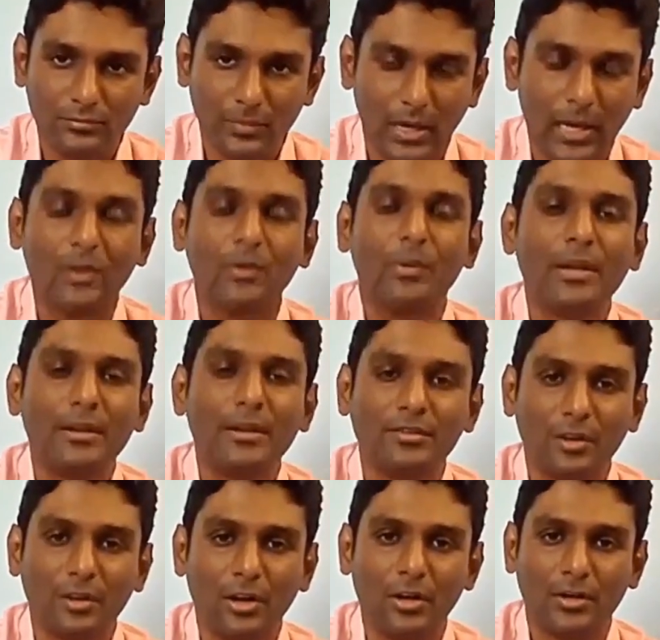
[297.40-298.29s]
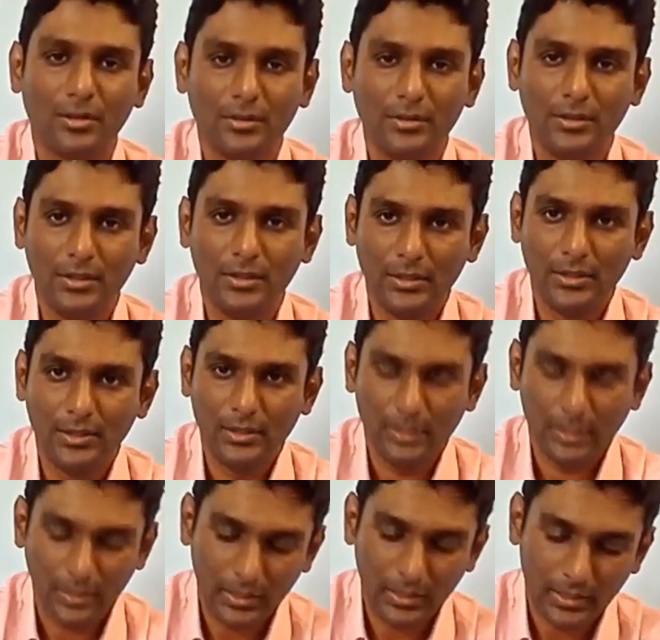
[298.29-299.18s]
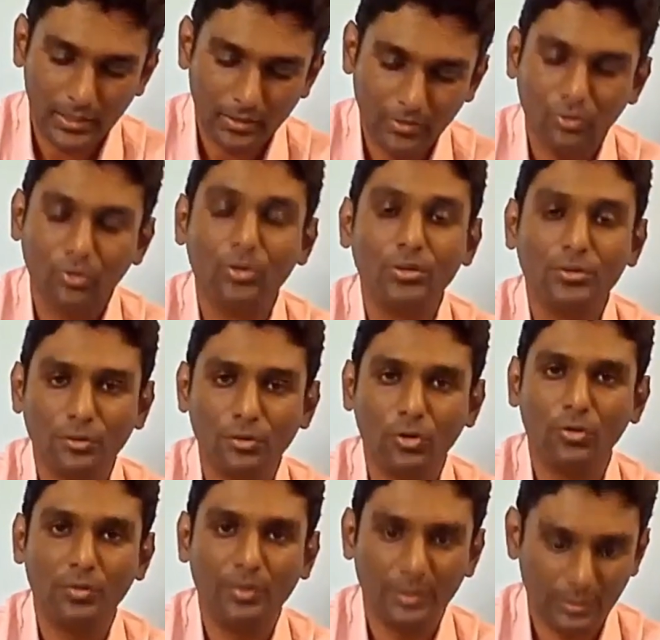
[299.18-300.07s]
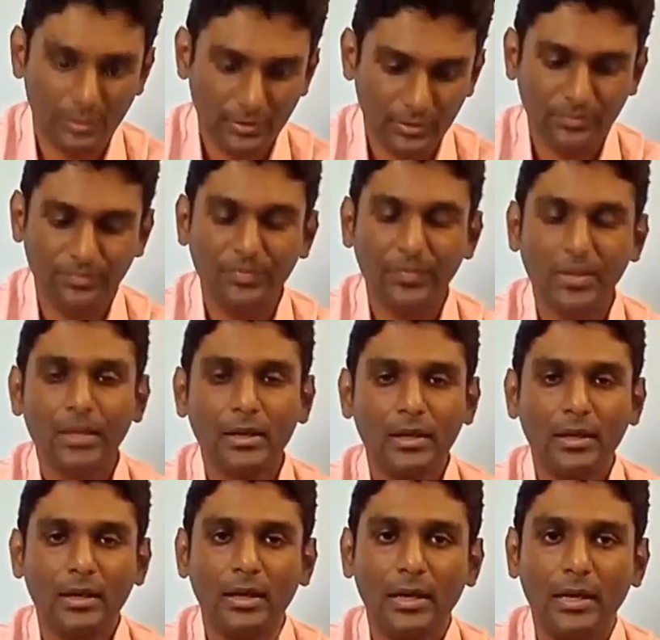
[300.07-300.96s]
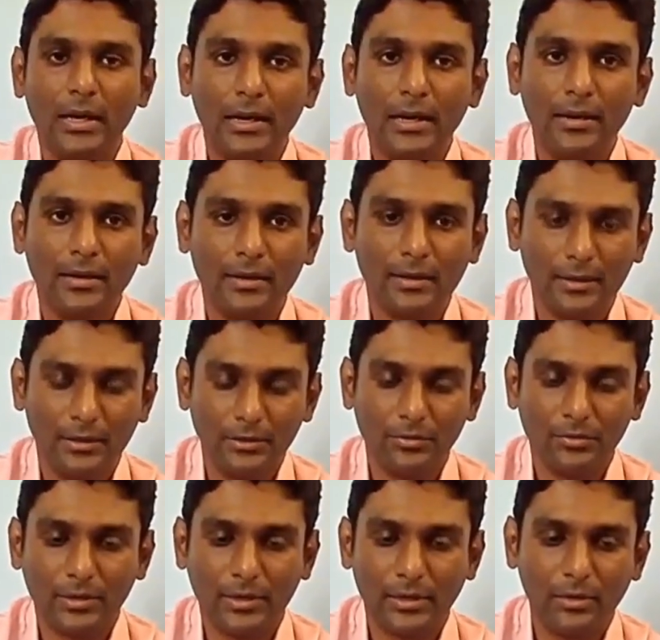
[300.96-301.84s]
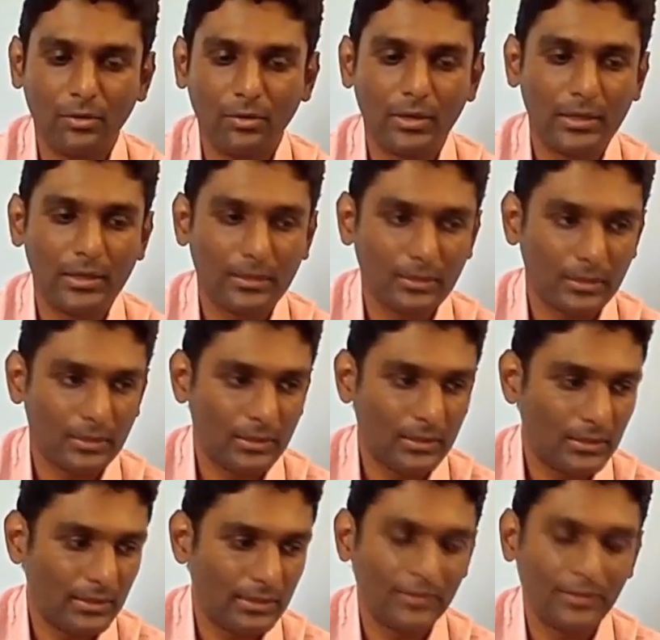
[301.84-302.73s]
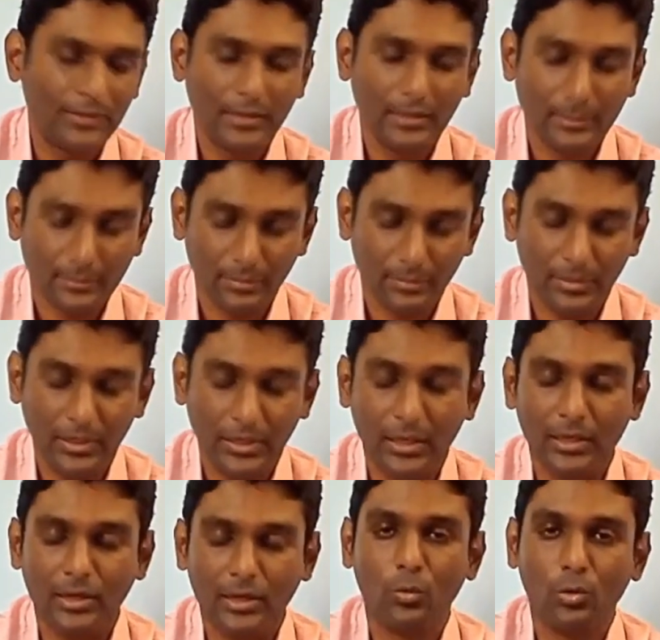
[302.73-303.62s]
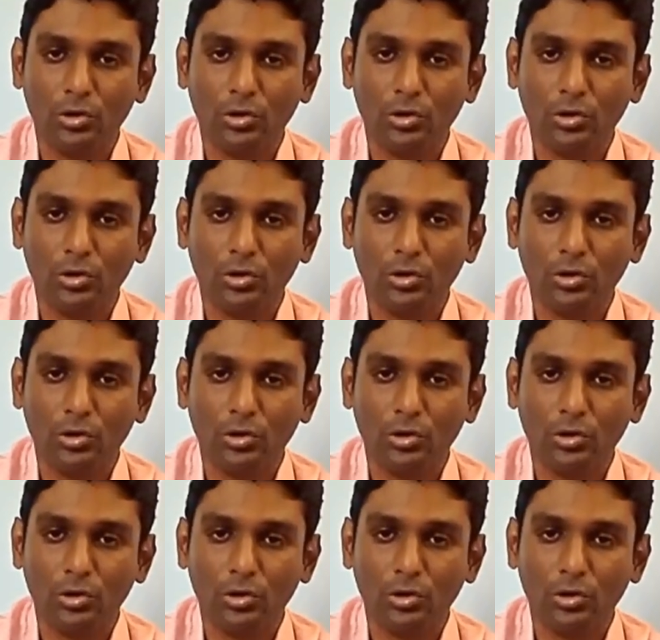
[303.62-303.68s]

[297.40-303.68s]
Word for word: hardware is not uh, Google's core business. Uh, you can look at, uh, let's say, somebody like a